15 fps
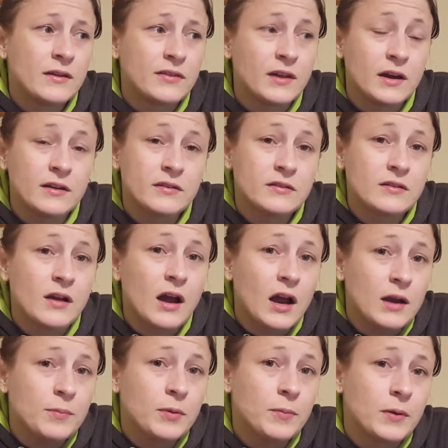Thus,
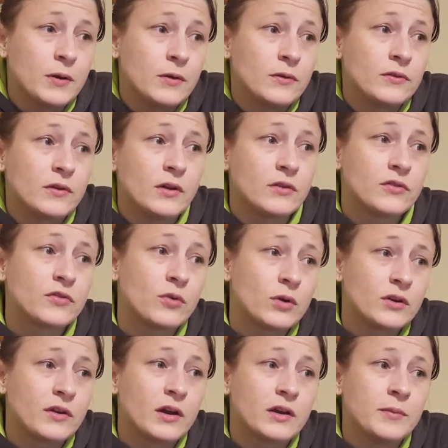I propose a
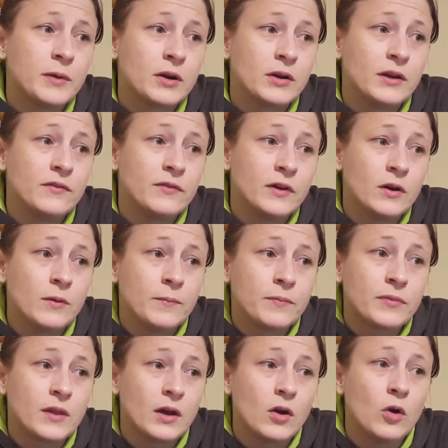short documentary film
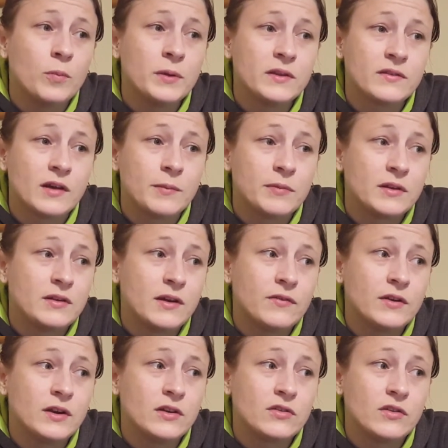that opens up the
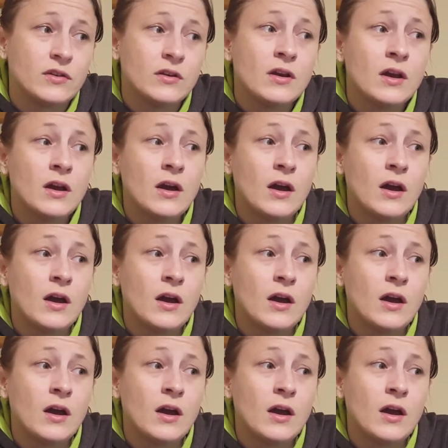definition